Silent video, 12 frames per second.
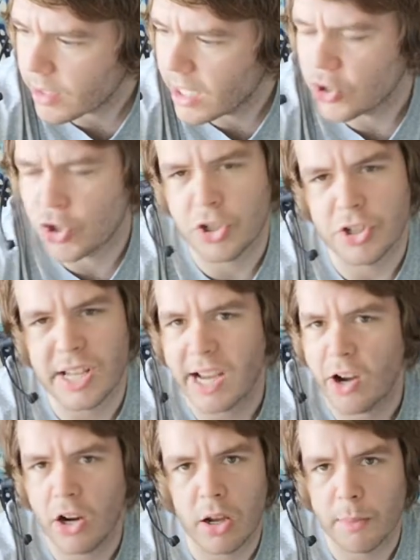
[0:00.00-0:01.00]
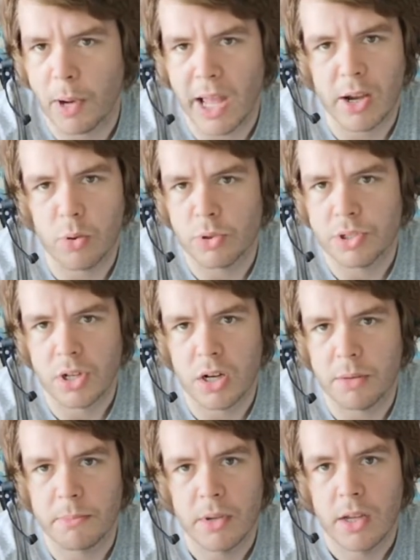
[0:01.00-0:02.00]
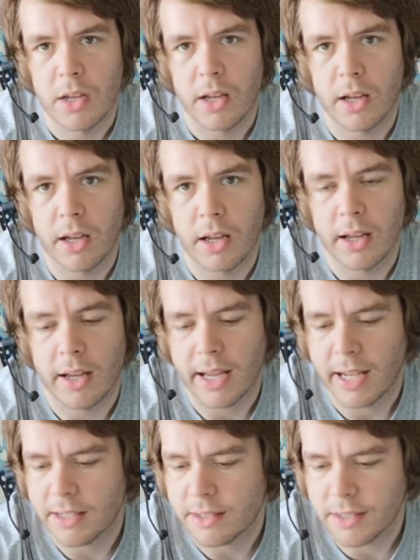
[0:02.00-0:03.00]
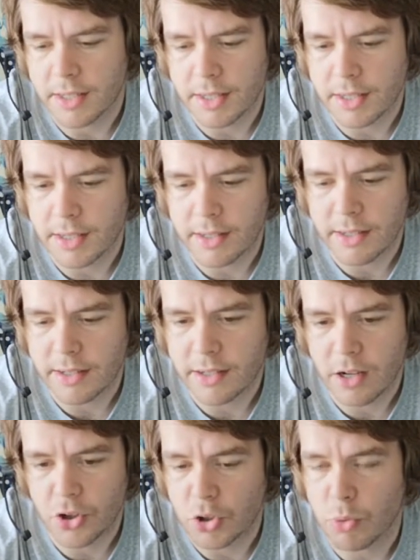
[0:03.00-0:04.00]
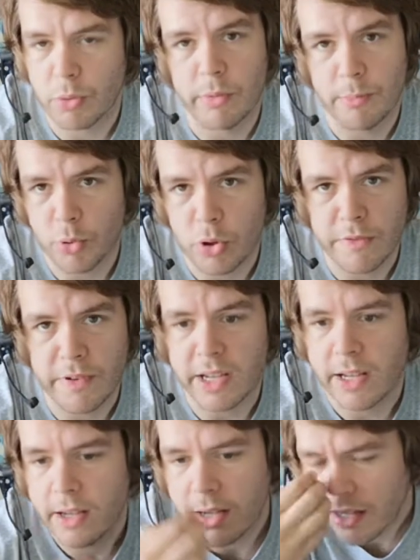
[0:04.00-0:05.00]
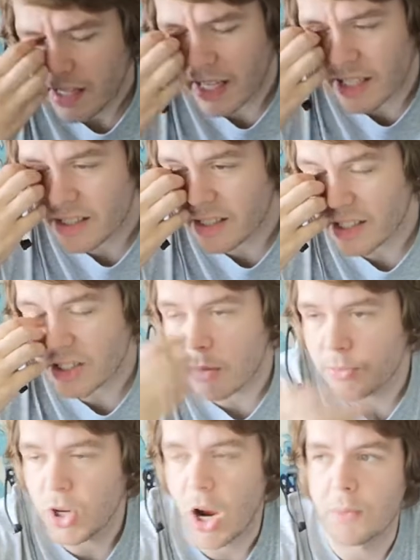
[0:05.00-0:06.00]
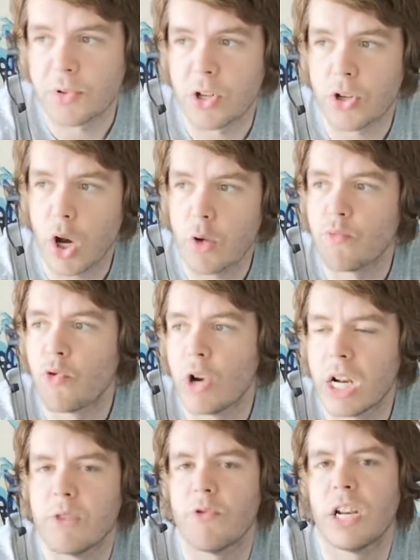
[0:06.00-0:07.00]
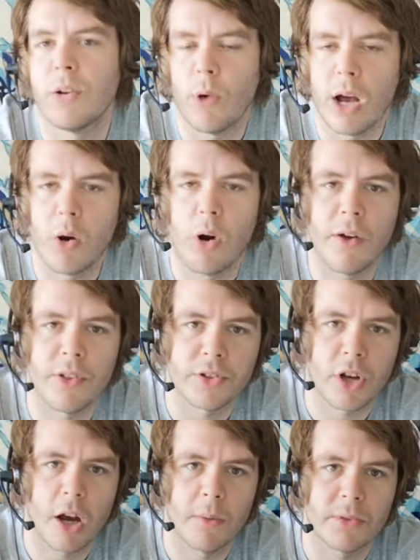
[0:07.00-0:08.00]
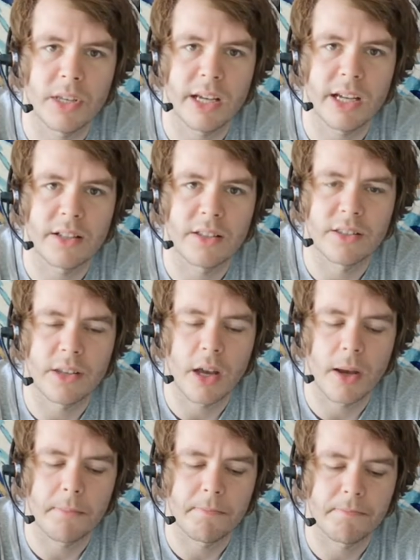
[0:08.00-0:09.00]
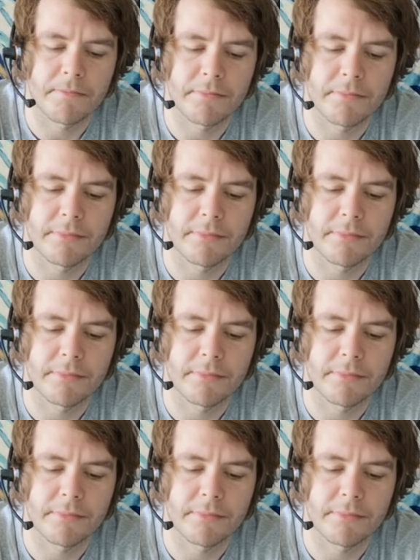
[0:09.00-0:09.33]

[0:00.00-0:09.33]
it's just a deck I like playing all the time. Uh, and... Uh, I just want to improve it. It's sometimes can go really, really well. Other times it's um,